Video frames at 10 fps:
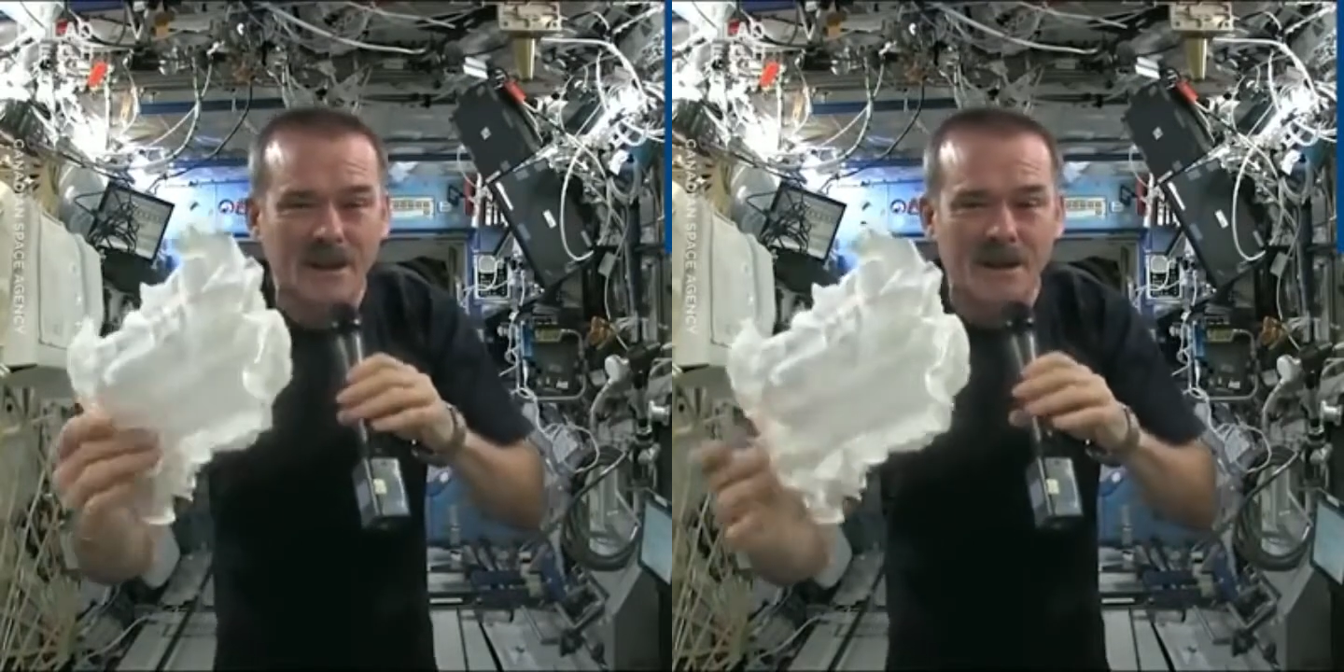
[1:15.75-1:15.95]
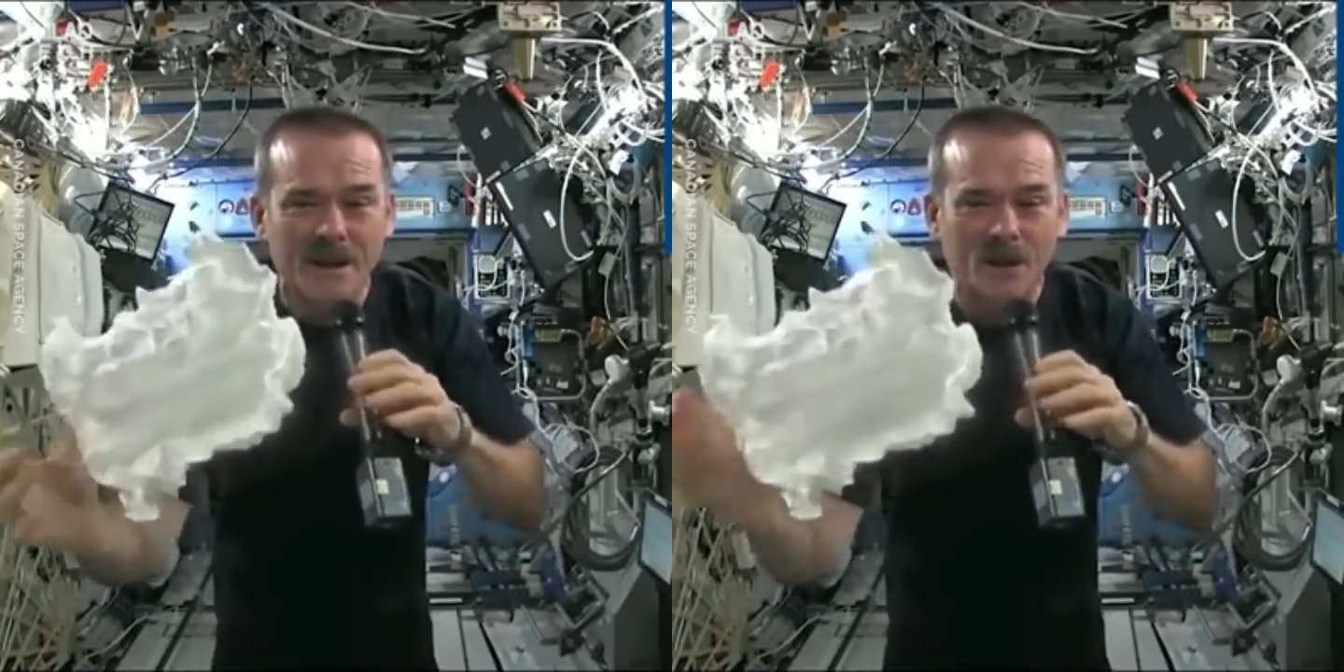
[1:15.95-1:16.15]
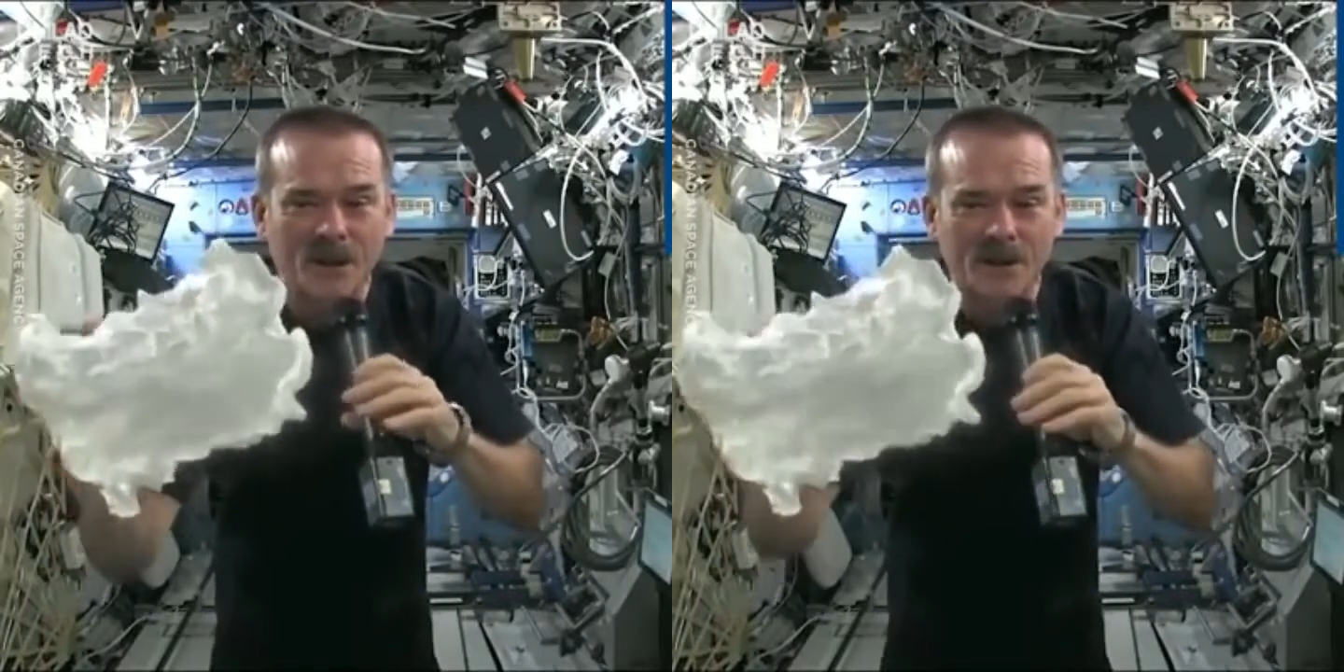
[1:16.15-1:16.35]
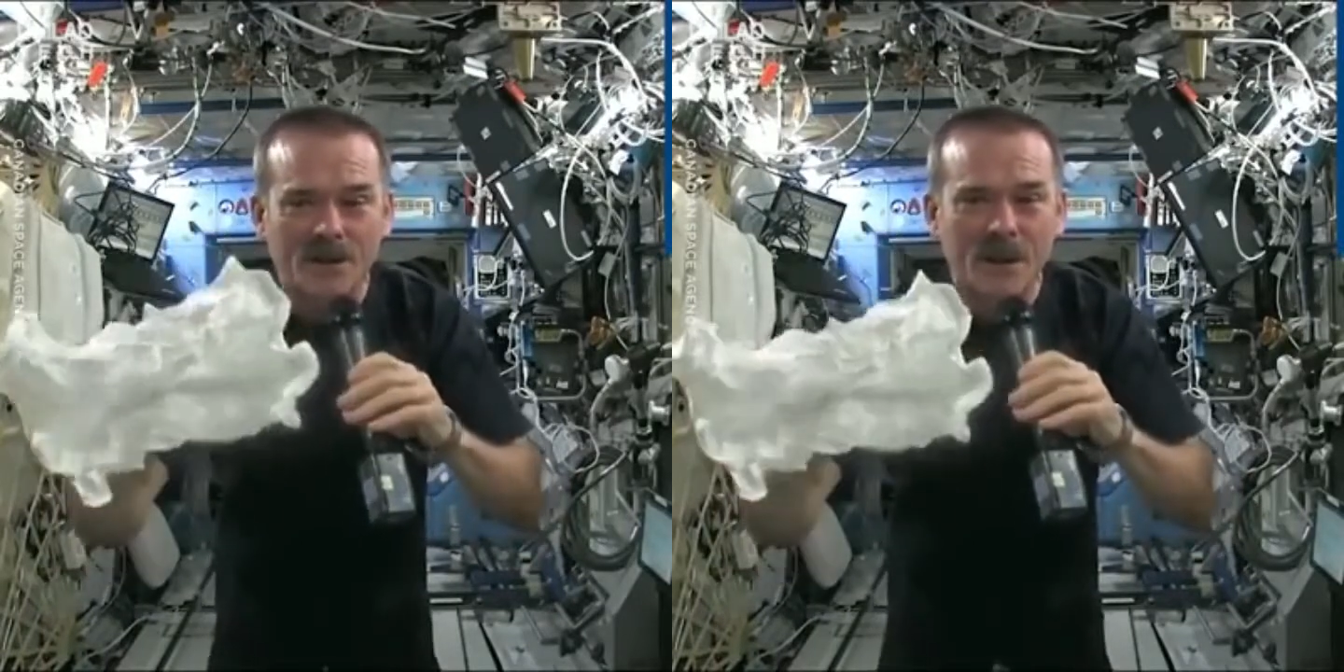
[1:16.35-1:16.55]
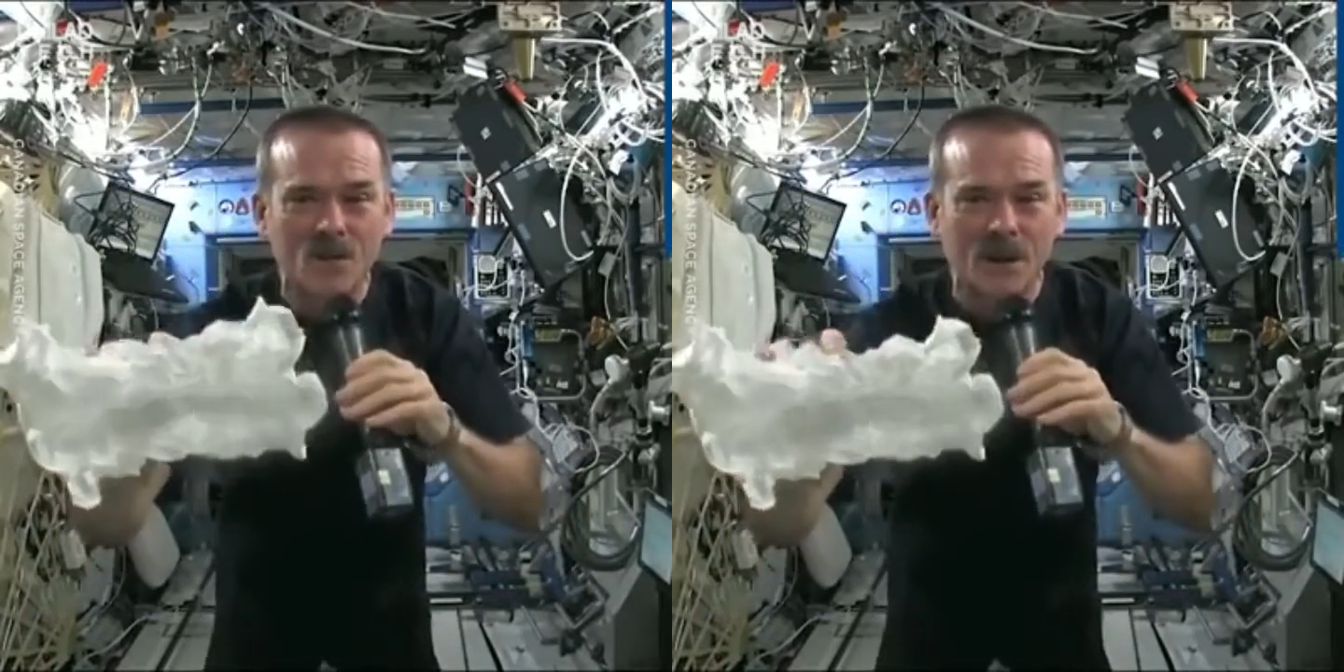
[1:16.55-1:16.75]
and then we're going to
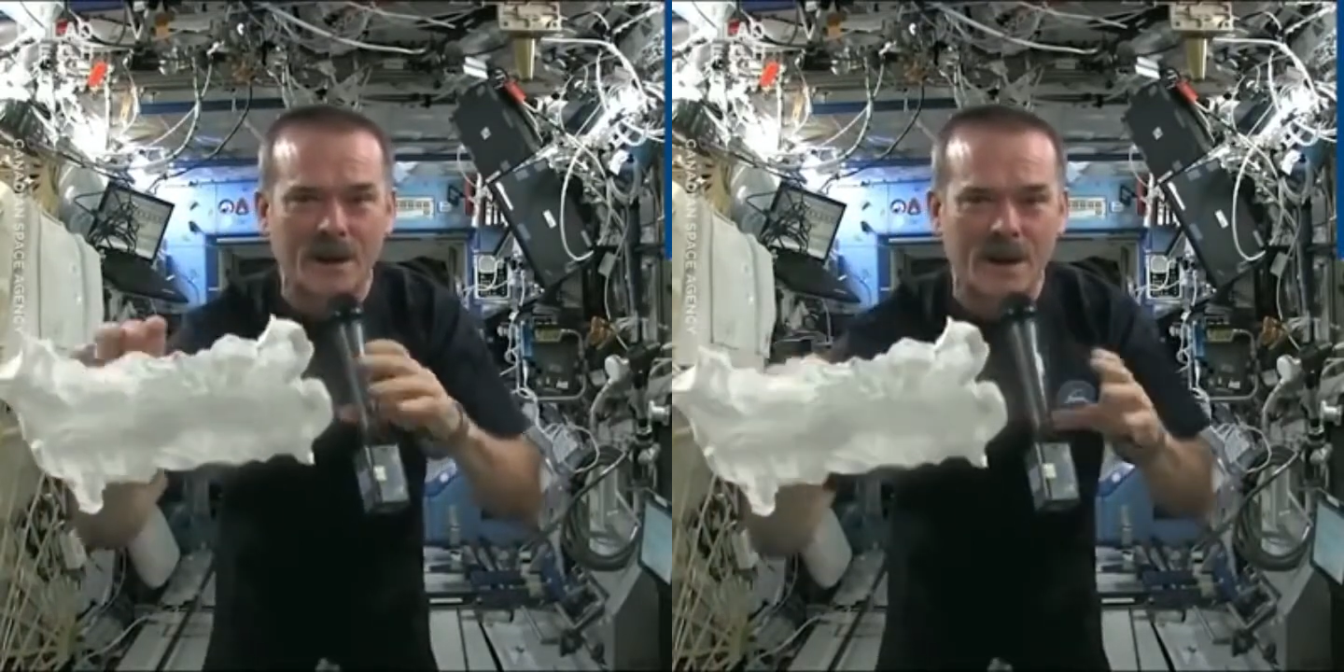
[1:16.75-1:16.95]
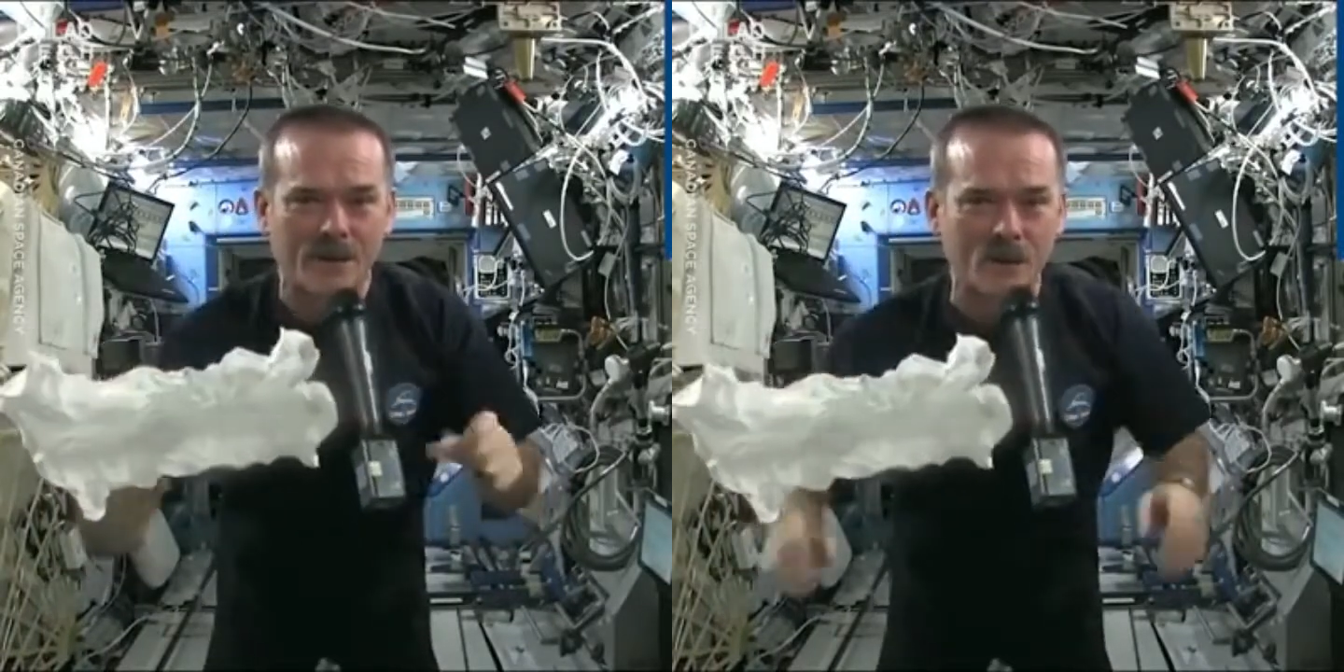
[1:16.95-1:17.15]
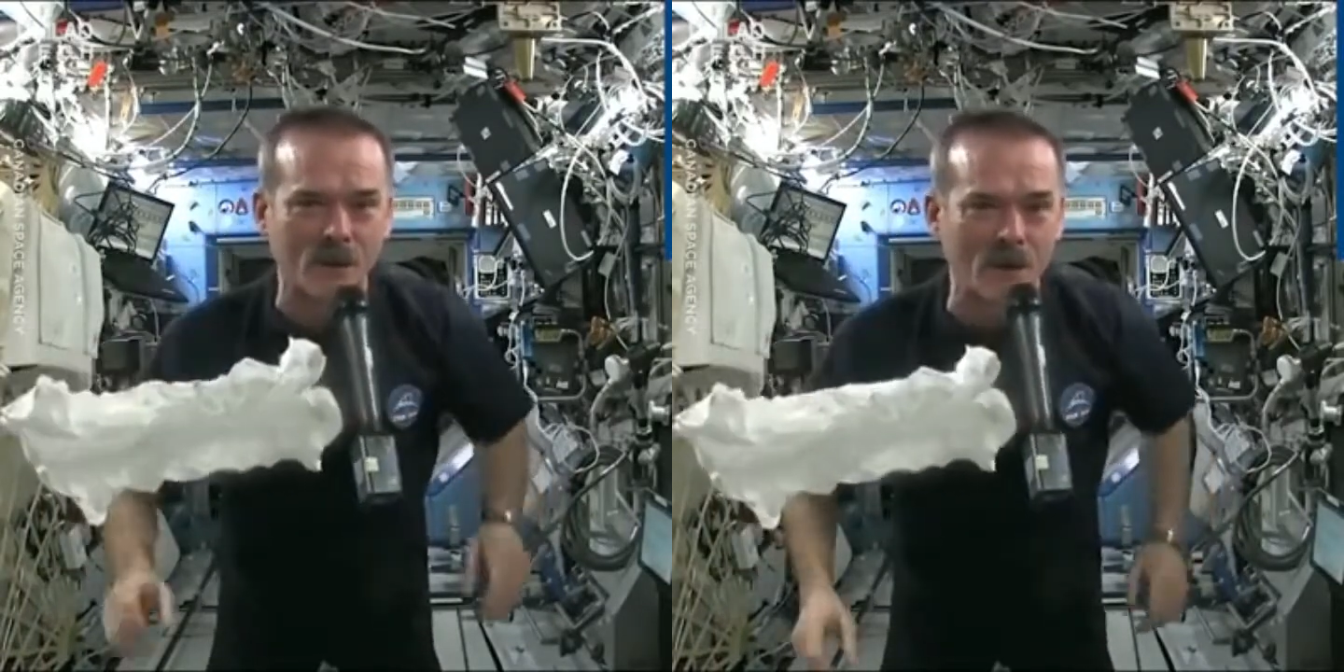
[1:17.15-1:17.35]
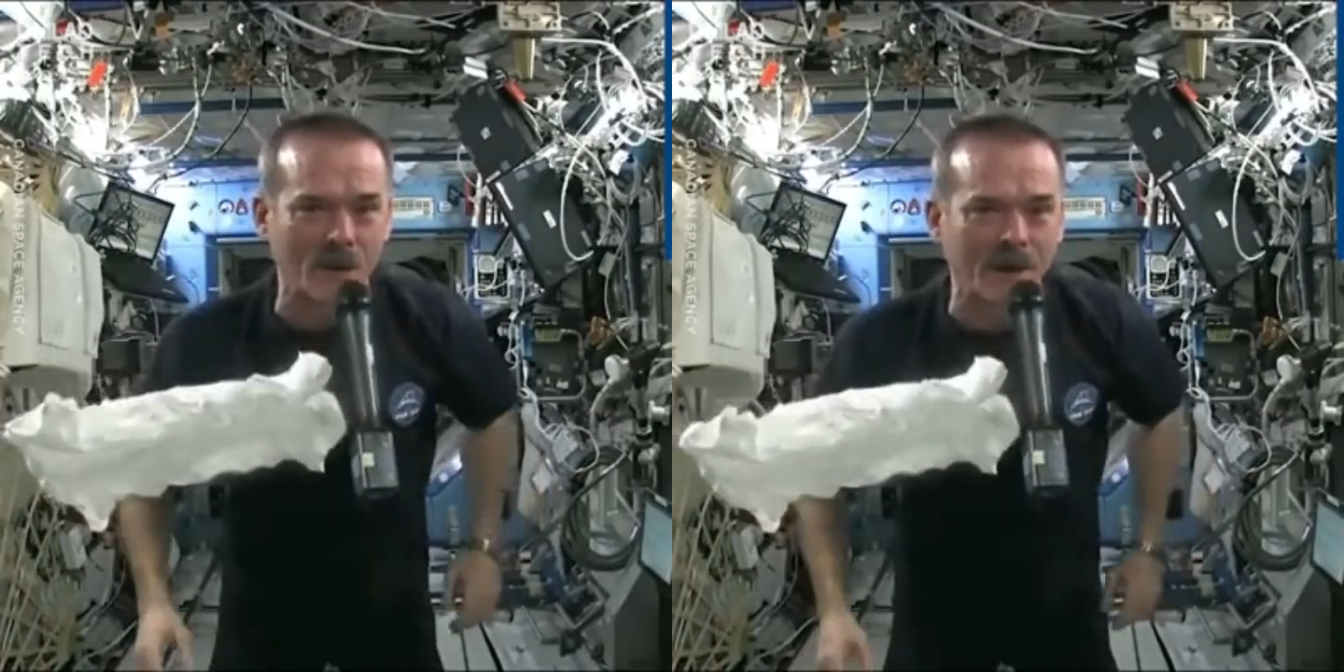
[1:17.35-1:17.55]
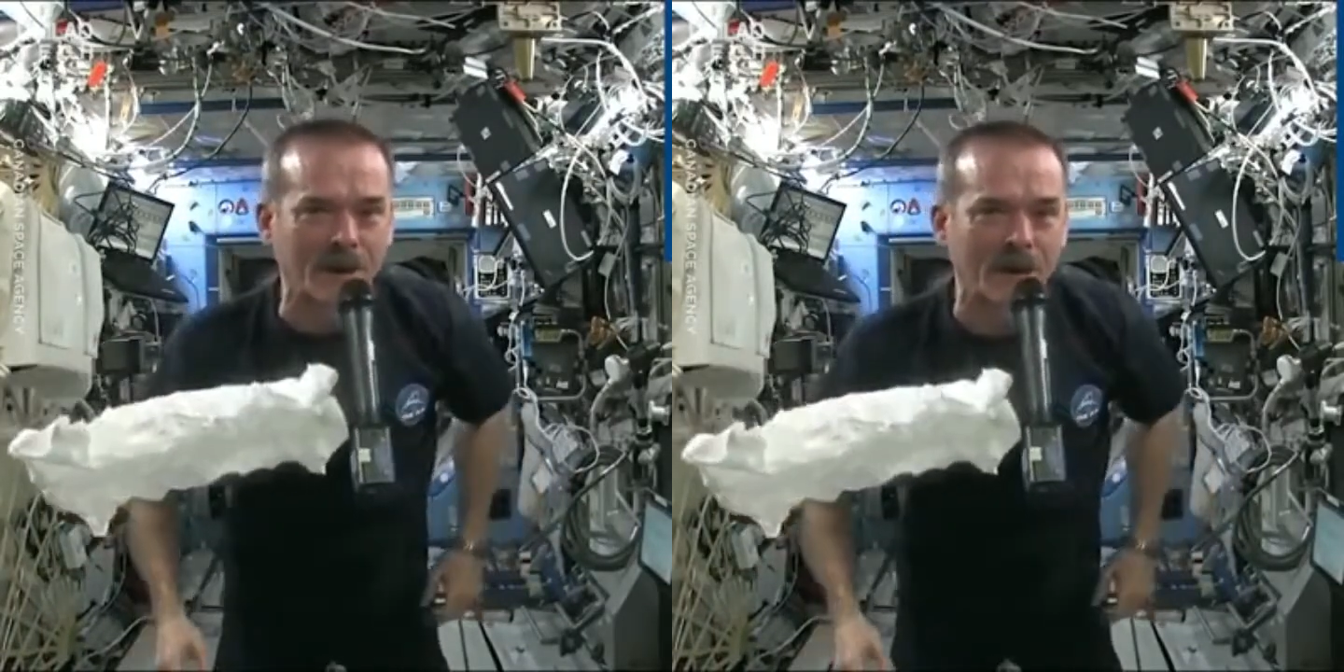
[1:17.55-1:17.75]
see what will happen when we wring it